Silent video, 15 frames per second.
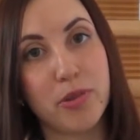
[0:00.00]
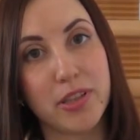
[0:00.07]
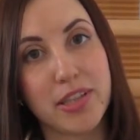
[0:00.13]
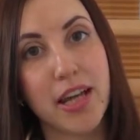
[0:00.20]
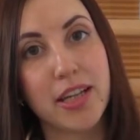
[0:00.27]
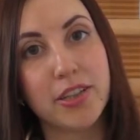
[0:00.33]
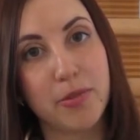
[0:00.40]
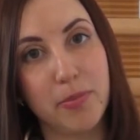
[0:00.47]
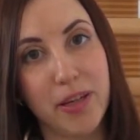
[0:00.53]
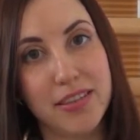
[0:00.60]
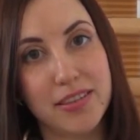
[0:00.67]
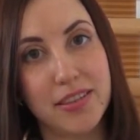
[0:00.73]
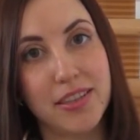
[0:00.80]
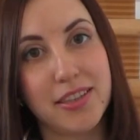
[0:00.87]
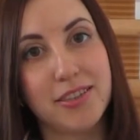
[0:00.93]
protect your
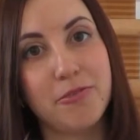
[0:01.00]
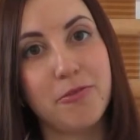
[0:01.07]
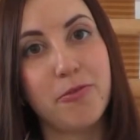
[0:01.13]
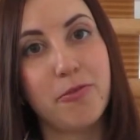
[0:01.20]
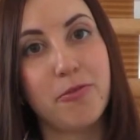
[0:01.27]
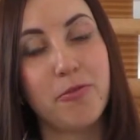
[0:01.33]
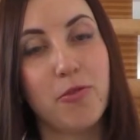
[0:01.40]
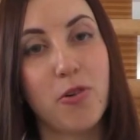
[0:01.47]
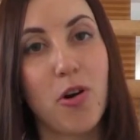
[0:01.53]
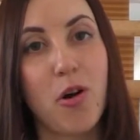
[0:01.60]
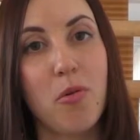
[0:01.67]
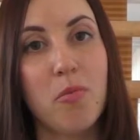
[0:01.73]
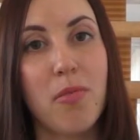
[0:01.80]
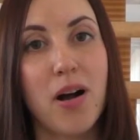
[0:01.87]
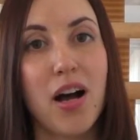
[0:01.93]
business
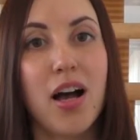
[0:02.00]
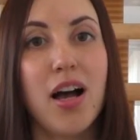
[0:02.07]
from